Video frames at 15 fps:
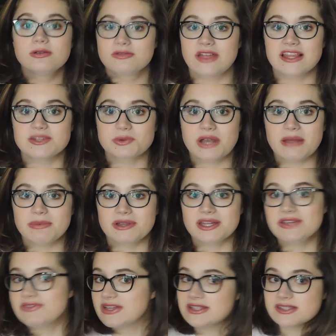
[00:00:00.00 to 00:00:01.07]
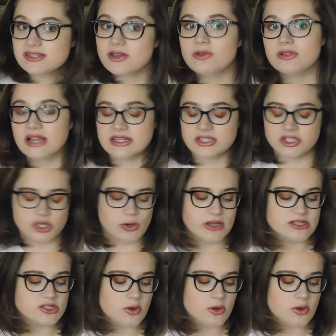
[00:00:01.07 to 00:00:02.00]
that's what I believe in, so let's do it.